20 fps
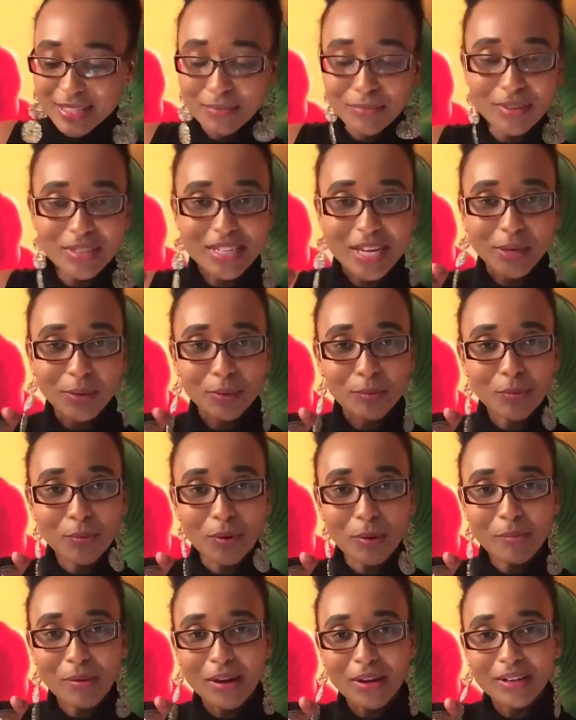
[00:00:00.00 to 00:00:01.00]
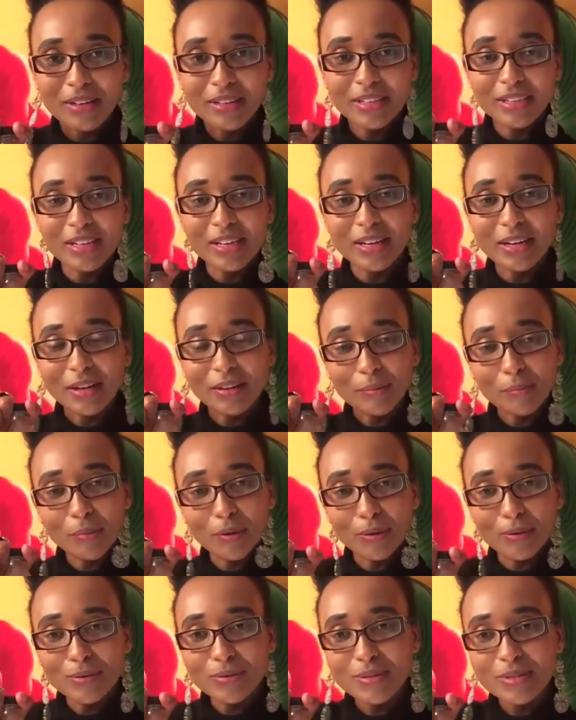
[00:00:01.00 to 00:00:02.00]
I'm going to tell you more about it in another
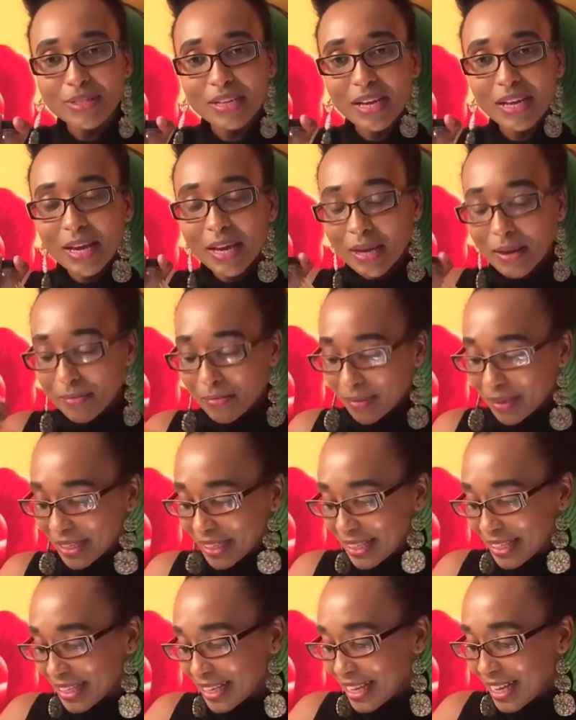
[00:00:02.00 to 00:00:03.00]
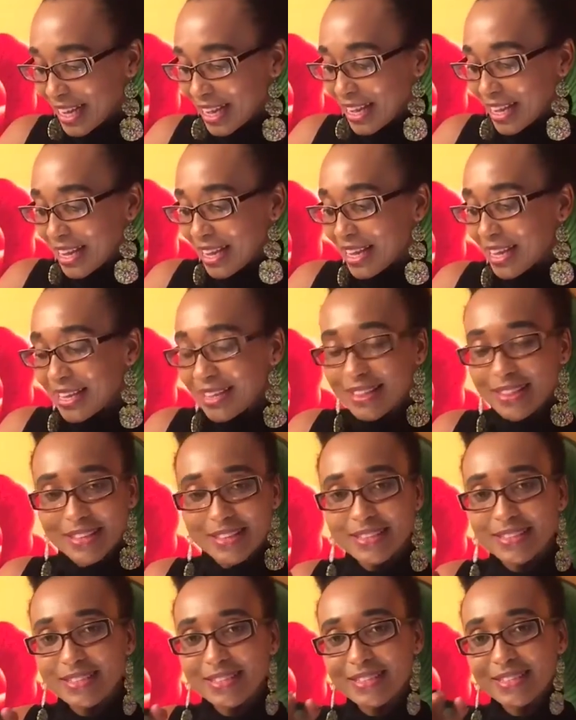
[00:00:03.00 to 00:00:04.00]
post, but
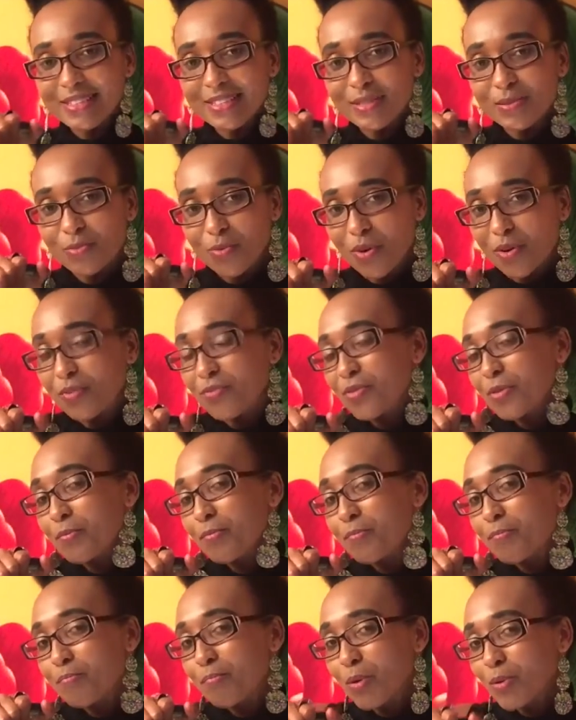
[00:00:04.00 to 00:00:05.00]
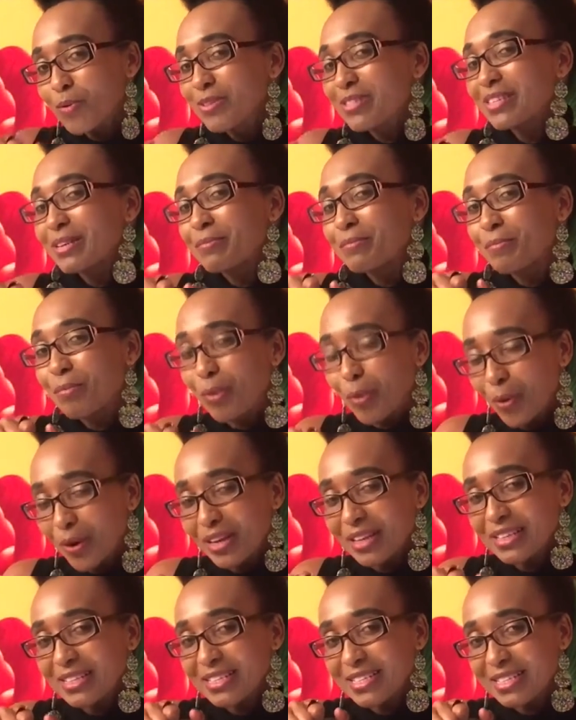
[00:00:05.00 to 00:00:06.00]
this is one of the most
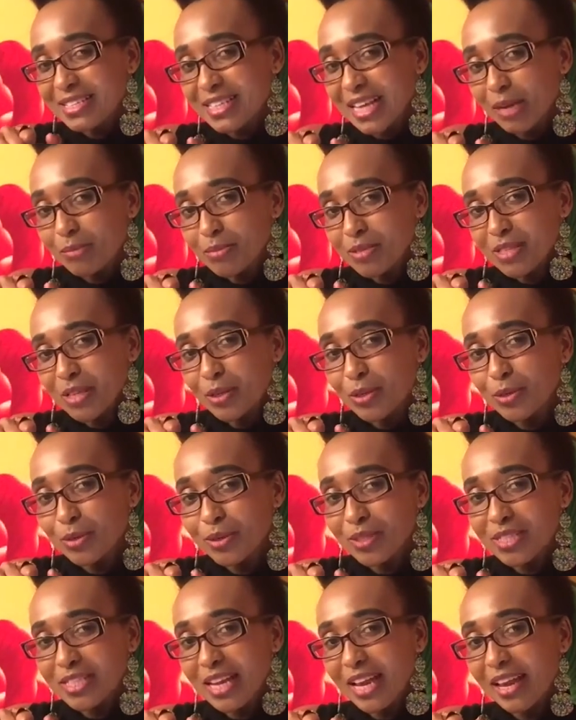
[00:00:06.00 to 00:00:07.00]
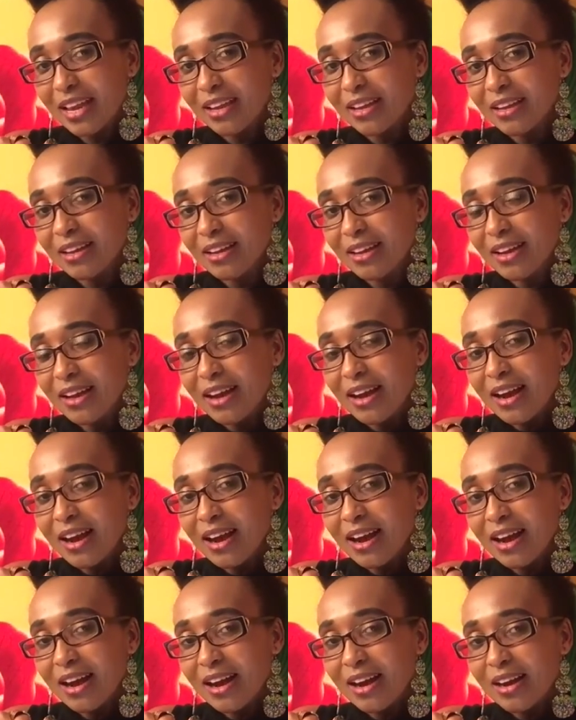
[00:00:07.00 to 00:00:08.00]
important steps that you could take
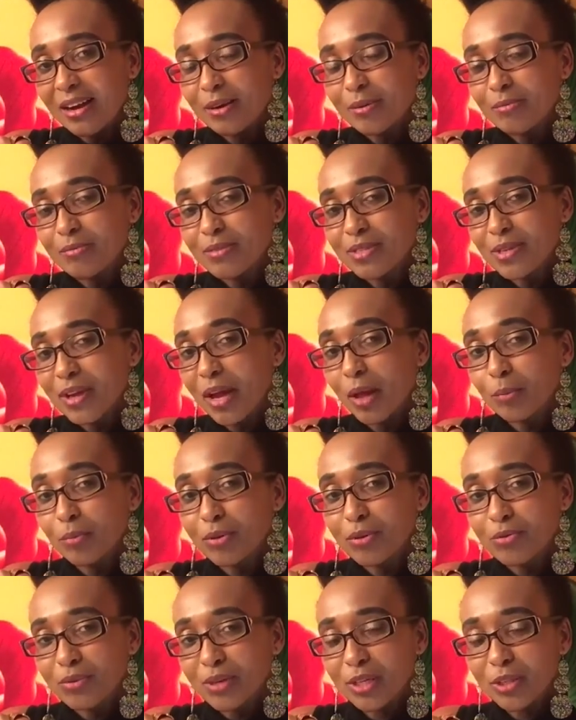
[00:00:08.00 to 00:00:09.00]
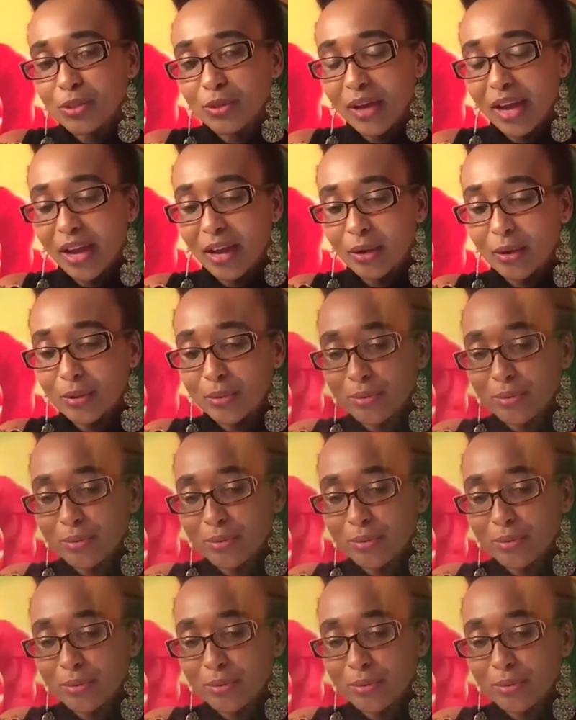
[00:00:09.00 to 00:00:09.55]
to help you reach your hair